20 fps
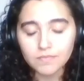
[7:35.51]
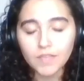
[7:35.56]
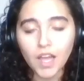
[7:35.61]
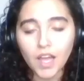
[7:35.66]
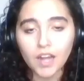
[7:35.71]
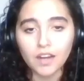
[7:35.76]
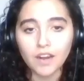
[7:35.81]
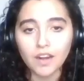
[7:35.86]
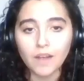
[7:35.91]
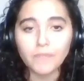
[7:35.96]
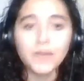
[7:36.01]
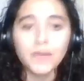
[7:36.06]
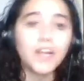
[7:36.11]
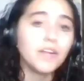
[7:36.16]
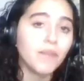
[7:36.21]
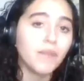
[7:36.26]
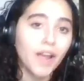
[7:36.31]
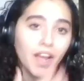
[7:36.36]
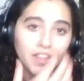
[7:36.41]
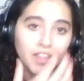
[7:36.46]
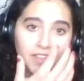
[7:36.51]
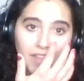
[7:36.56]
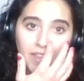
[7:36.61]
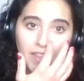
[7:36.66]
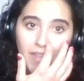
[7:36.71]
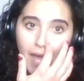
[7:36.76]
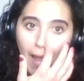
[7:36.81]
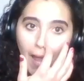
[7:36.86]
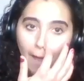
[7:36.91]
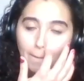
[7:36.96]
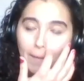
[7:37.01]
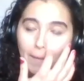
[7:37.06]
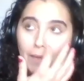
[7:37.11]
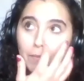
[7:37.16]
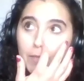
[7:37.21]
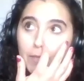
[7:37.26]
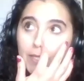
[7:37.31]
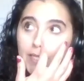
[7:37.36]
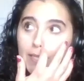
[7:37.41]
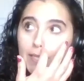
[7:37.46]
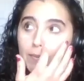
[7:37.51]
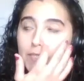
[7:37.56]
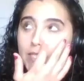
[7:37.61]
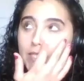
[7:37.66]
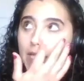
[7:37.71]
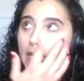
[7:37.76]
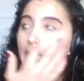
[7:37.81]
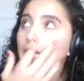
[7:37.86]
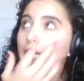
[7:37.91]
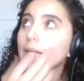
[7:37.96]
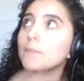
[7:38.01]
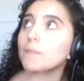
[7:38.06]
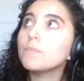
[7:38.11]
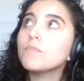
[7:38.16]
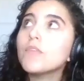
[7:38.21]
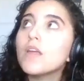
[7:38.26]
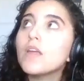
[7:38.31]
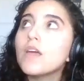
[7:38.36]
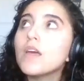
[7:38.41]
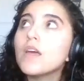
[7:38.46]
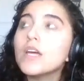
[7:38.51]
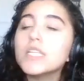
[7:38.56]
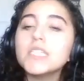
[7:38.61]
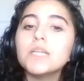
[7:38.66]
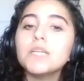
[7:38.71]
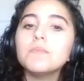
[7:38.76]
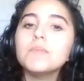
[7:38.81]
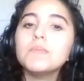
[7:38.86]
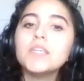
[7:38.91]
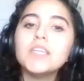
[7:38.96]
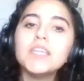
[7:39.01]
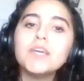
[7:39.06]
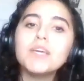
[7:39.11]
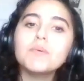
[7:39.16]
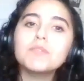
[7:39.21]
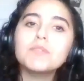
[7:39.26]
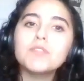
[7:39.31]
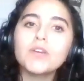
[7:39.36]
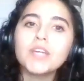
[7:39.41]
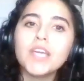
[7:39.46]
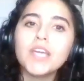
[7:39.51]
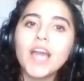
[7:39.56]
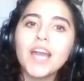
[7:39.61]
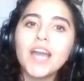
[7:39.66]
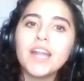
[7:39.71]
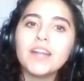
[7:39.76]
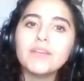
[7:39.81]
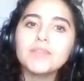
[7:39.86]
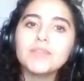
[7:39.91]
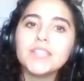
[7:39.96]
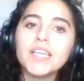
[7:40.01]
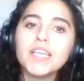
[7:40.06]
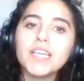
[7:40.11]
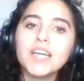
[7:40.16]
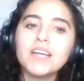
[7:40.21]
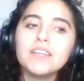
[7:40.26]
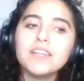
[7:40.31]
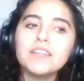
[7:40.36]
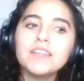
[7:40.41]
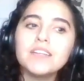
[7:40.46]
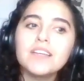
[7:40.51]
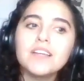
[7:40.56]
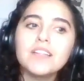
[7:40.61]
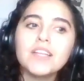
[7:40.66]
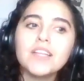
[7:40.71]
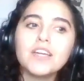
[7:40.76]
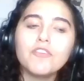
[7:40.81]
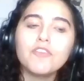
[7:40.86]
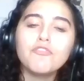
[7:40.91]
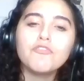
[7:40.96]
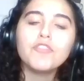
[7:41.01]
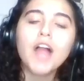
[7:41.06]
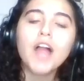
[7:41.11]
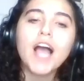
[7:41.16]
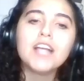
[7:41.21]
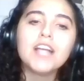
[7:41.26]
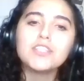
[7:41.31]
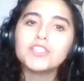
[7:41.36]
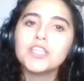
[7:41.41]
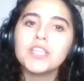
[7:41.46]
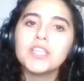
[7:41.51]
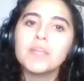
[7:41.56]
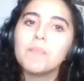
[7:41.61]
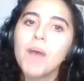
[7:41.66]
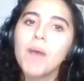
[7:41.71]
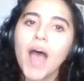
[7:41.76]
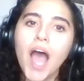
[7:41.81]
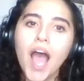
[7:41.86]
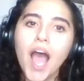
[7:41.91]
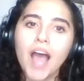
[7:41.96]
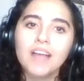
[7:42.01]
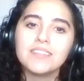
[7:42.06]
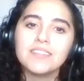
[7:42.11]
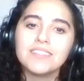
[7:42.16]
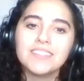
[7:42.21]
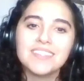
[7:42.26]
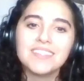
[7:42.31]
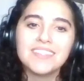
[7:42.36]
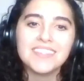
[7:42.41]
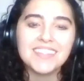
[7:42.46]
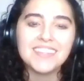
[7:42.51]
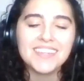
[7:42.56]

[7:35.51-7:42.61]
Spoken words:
I don't know. But anyway, other than that, it really was like, to me, it was looking at it and it was like a flash to the past.